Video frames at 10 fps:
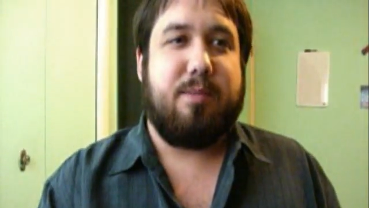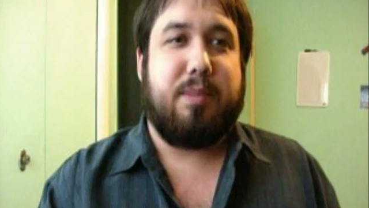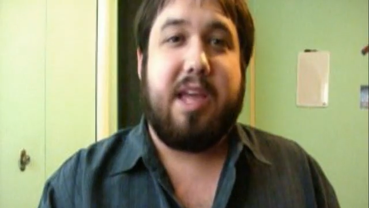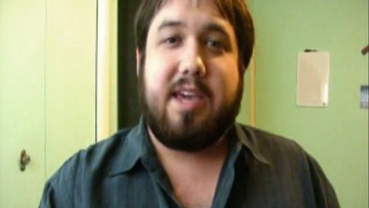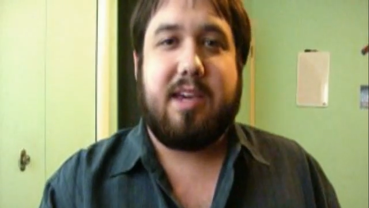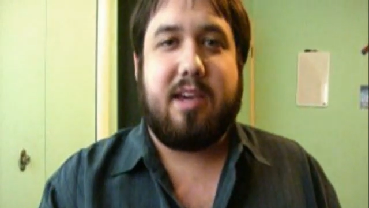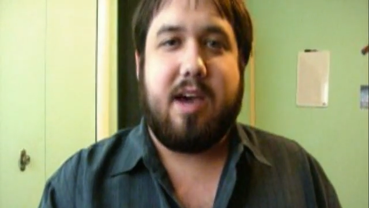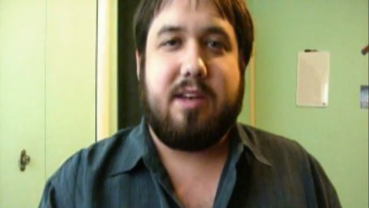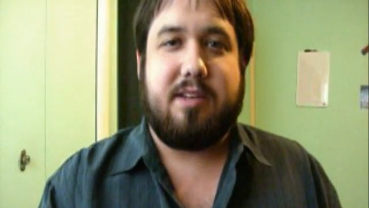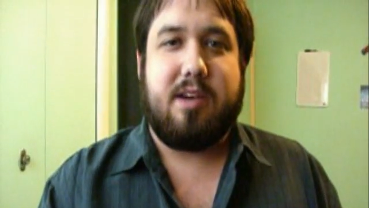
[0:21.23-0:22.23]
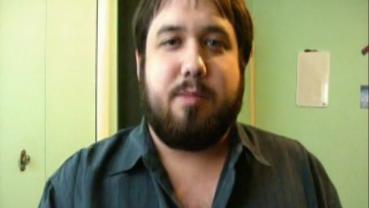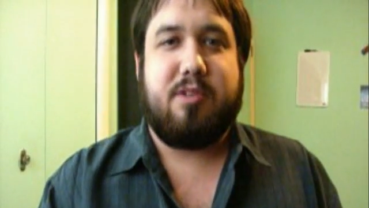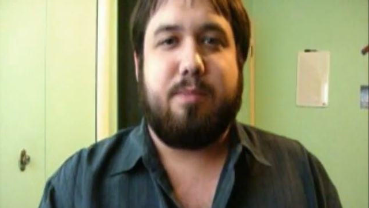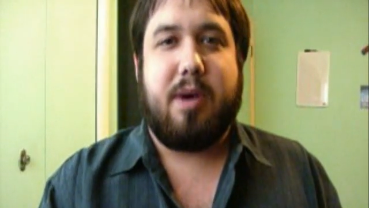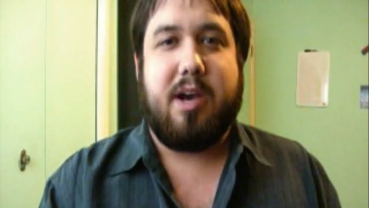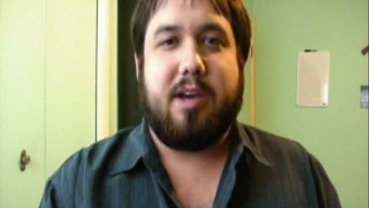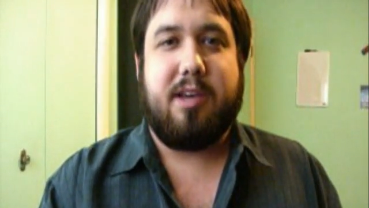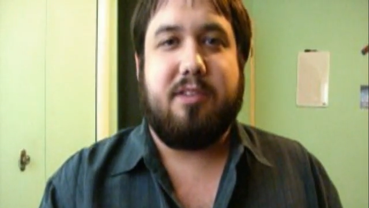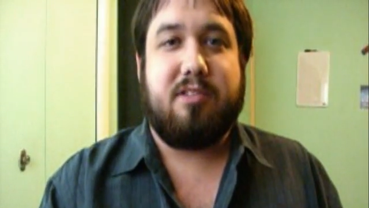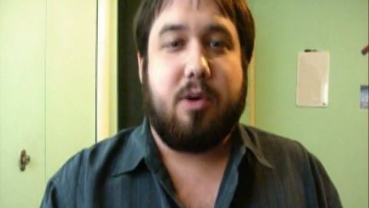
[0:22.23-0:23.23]
blank got dumped
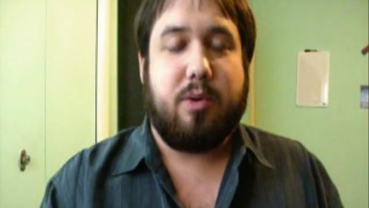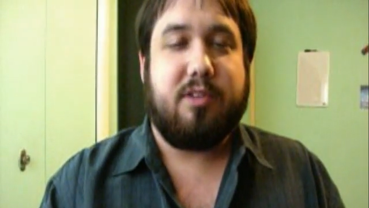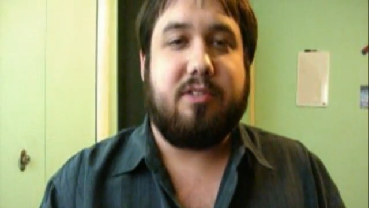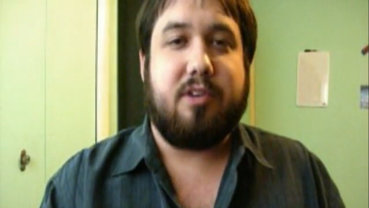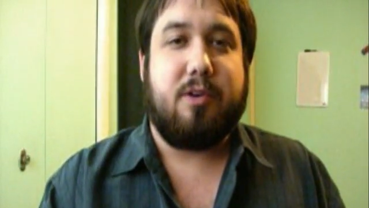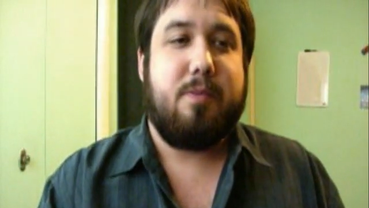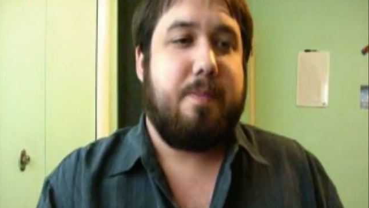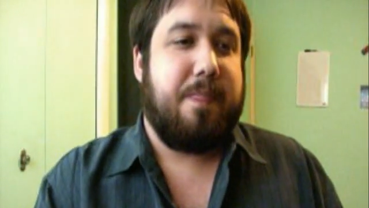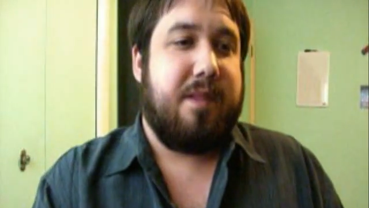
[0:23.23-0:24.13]
by so-and-so.